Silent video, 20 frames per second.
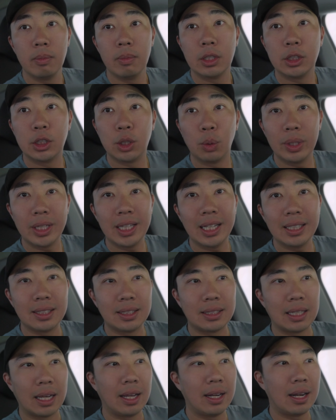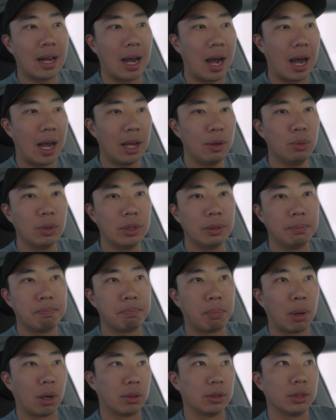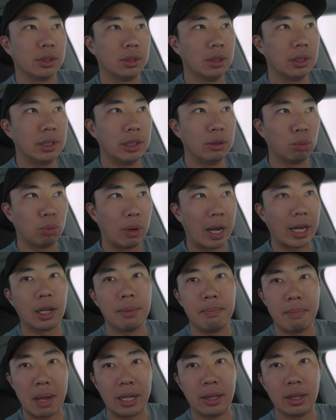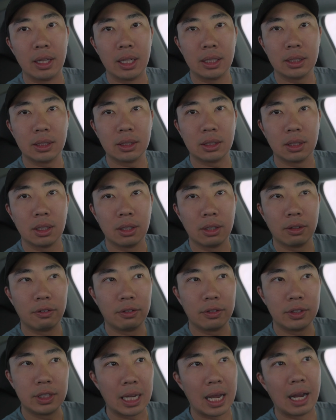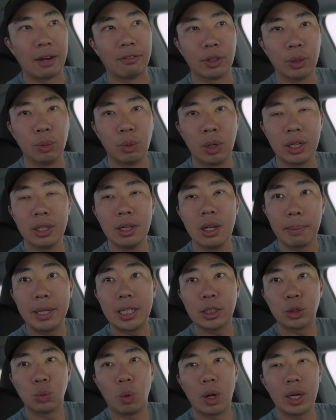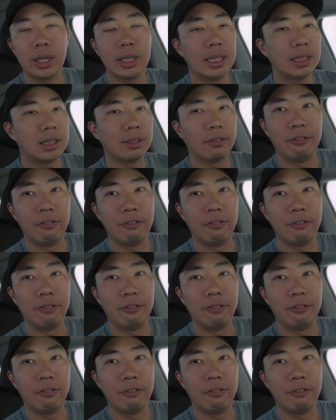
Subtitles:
So with that said, I would personally recommend this to everyone because, one, it's a